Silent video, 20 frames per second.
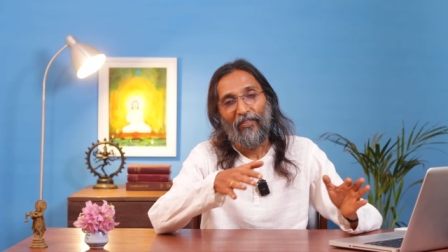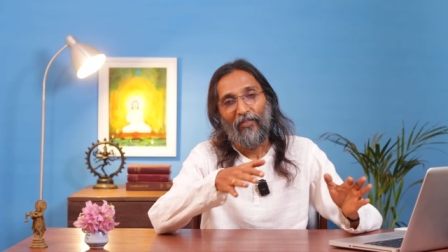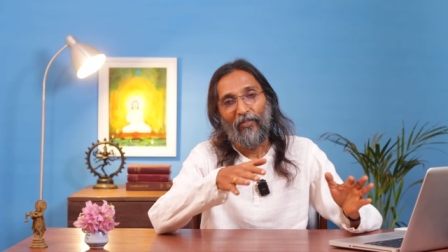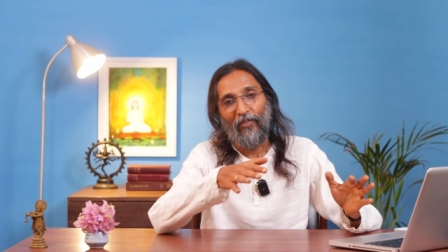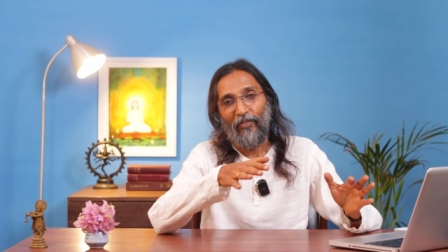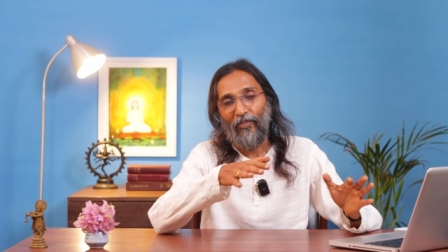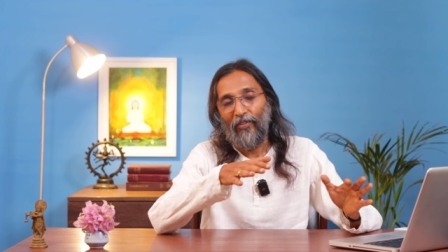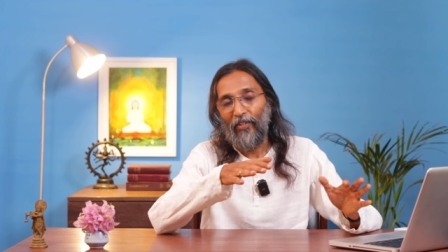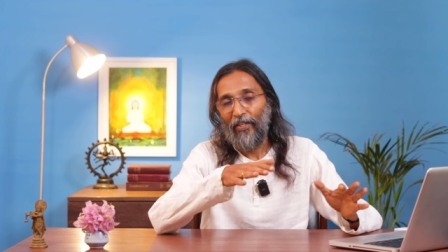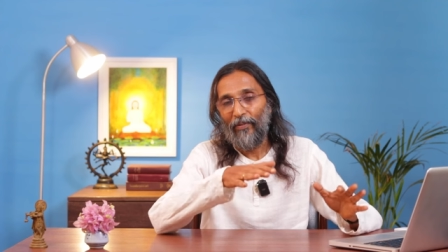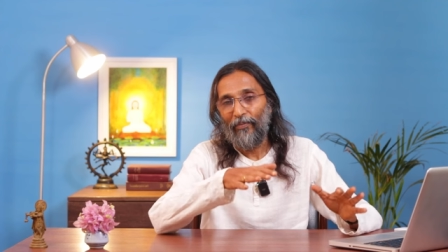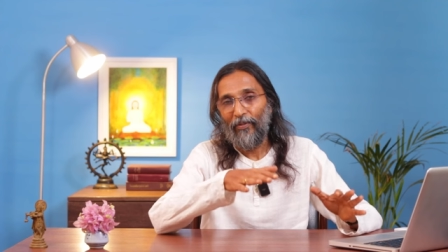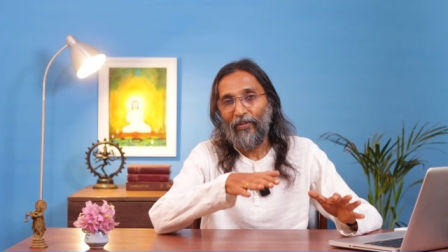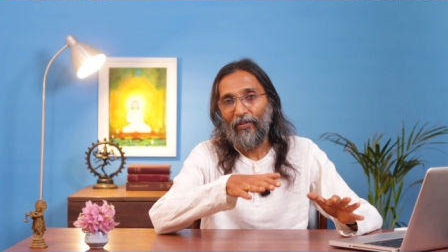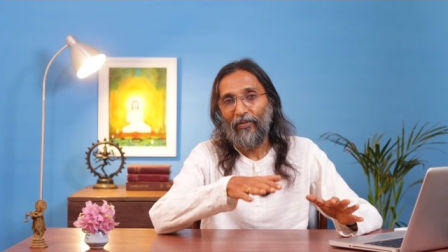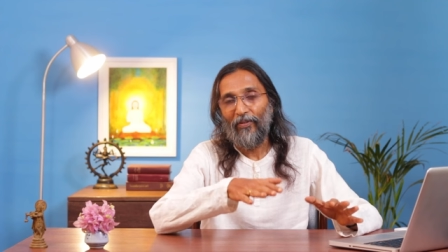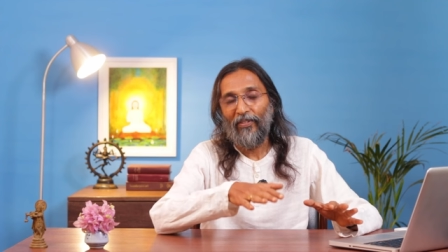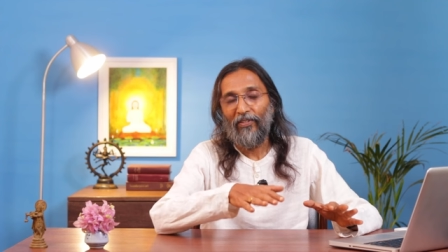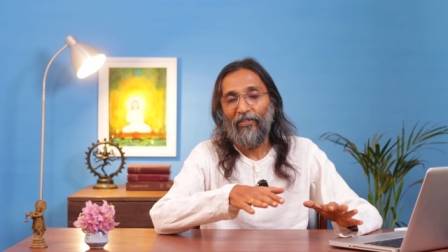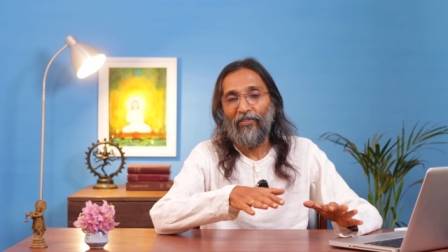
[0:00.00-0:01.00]
So Sri
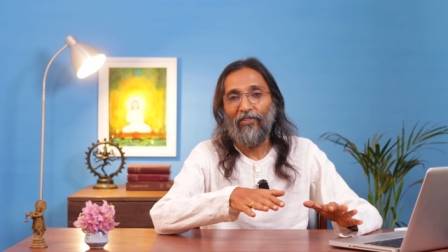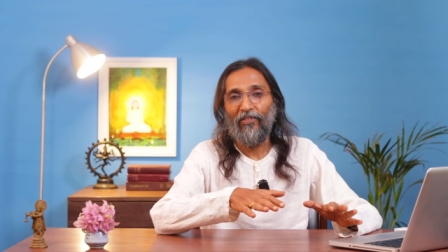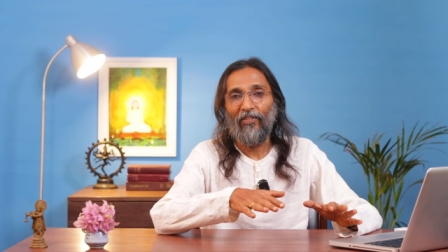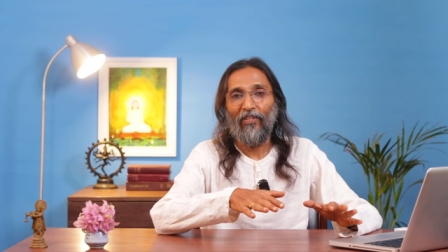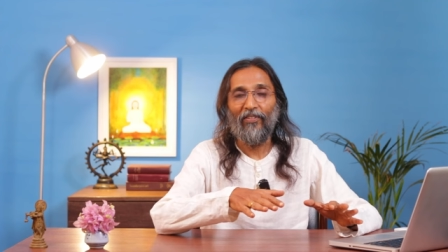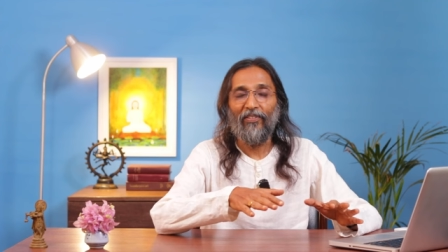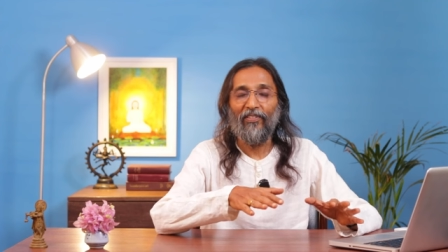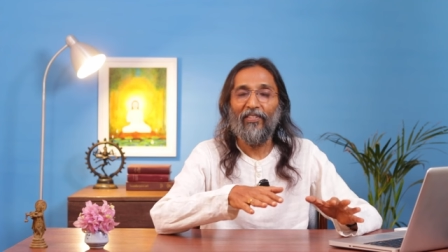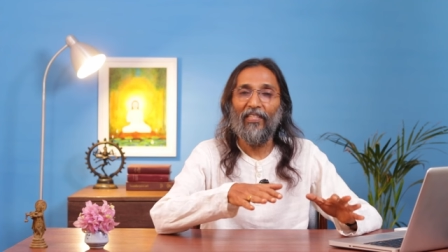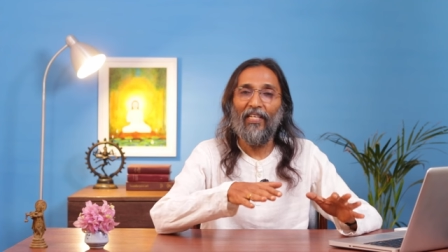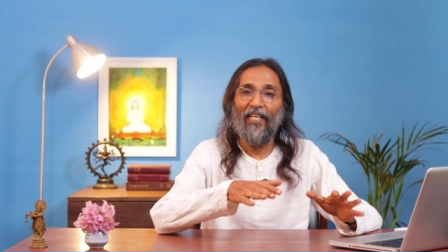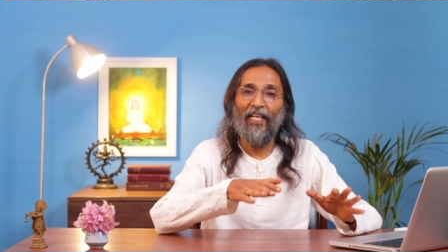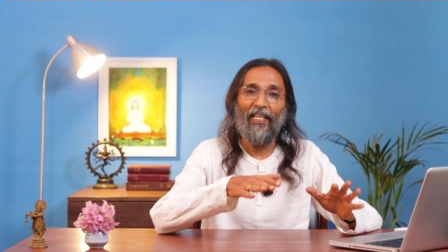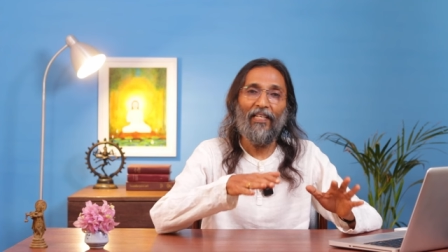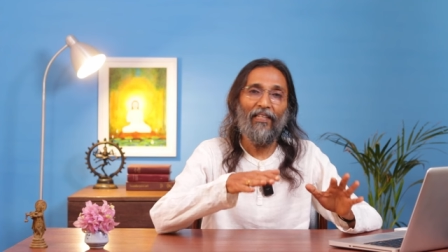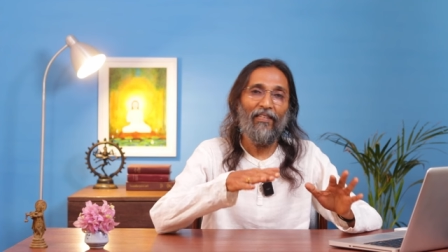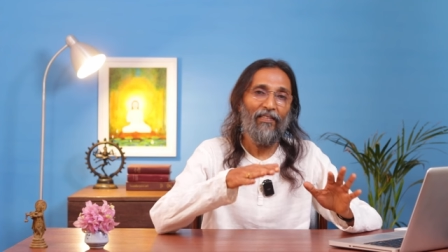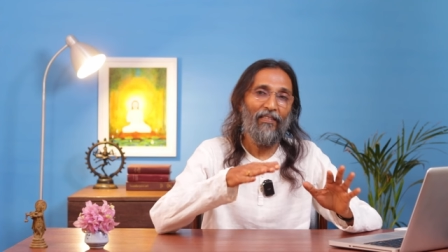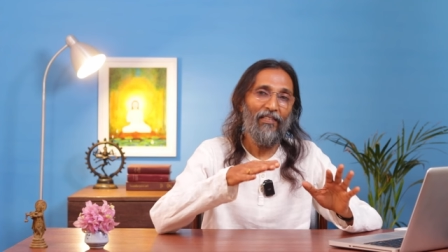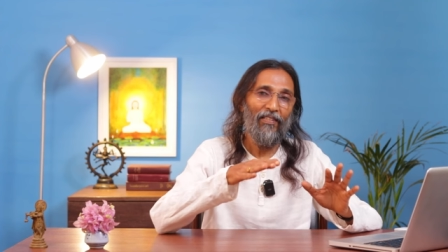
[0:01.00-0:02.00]
Aurobindo is not
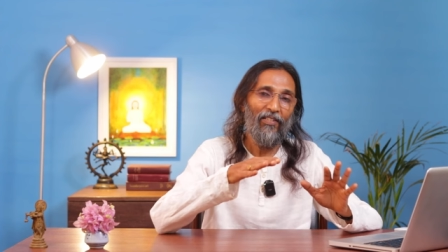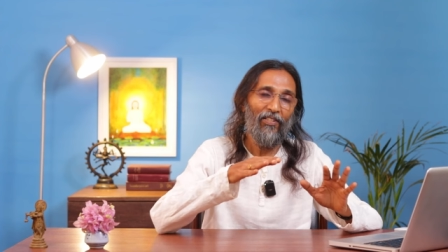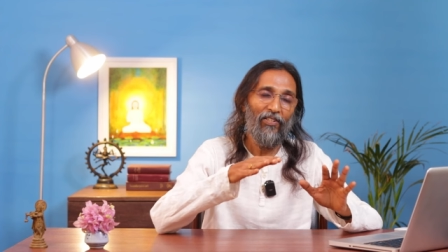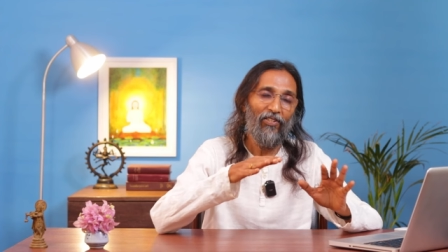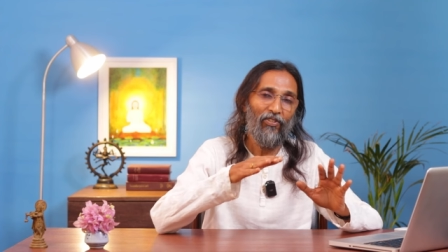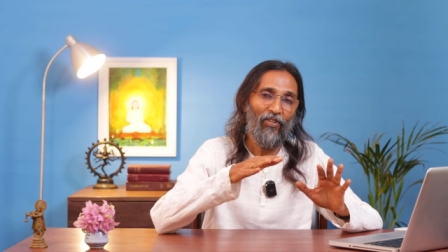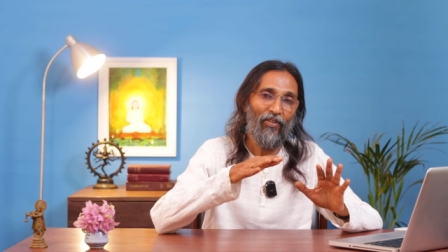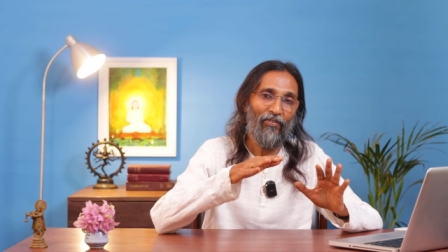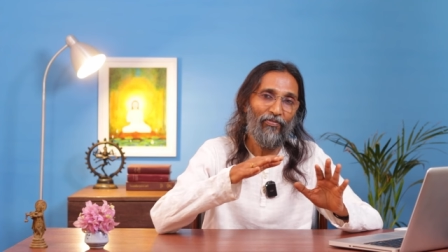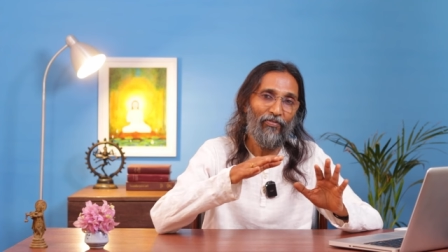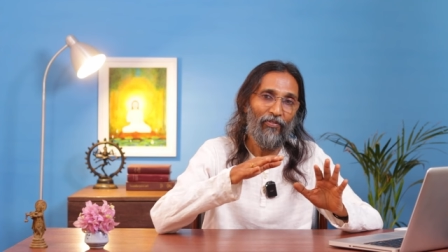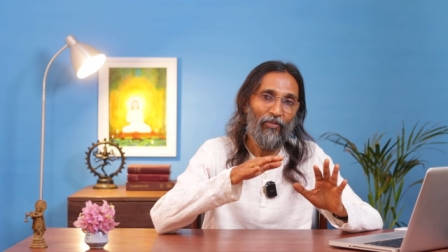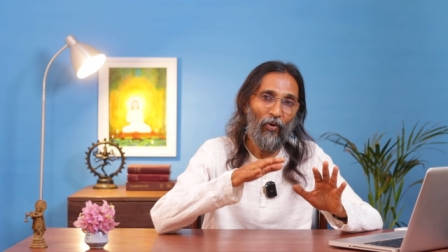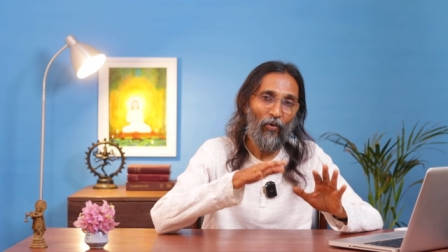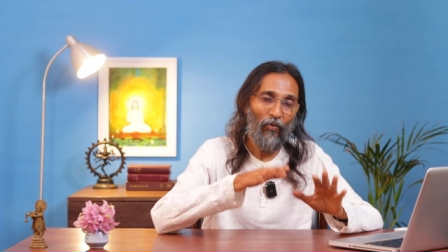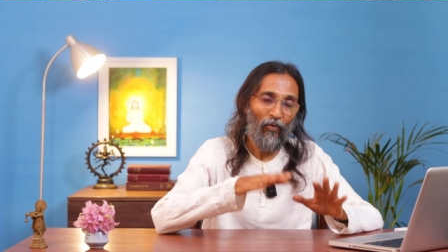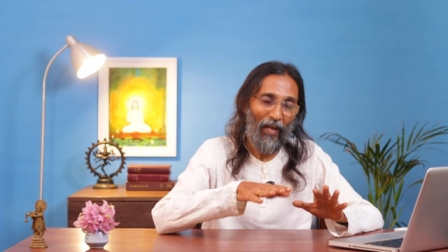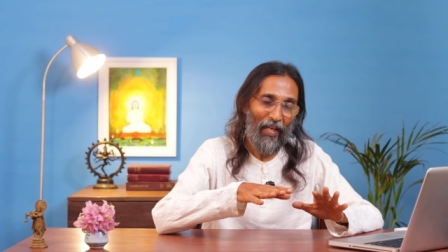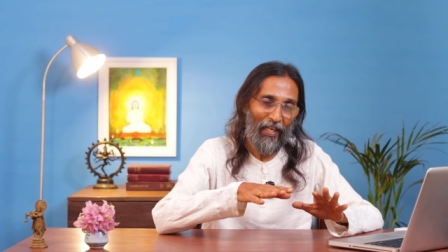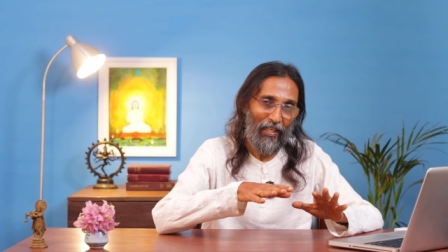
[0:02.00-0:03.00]
saying it is of
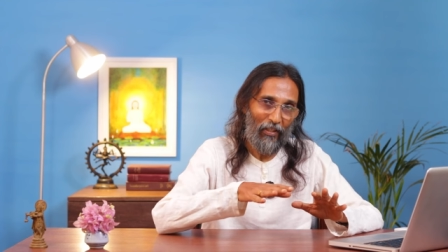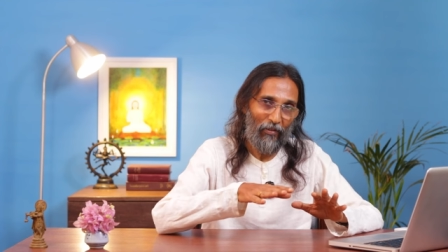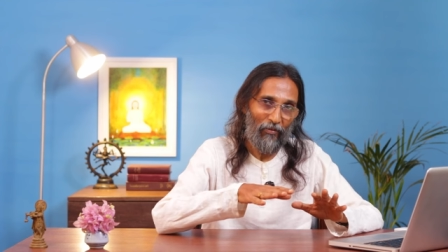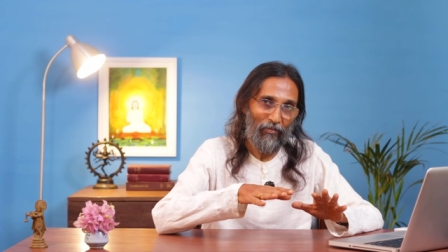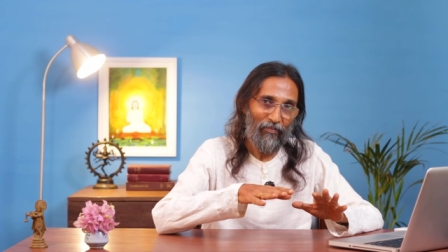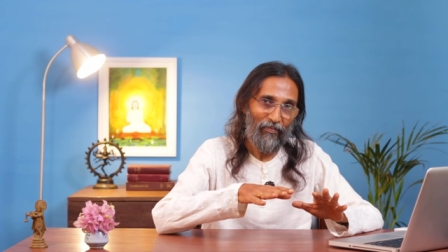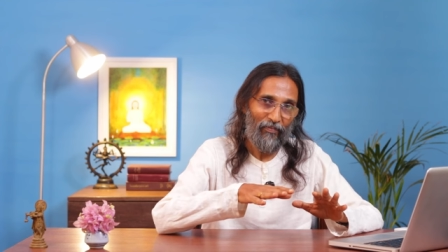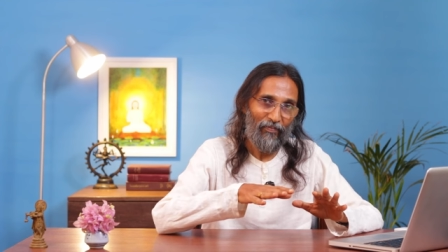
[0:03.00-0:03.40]
no value.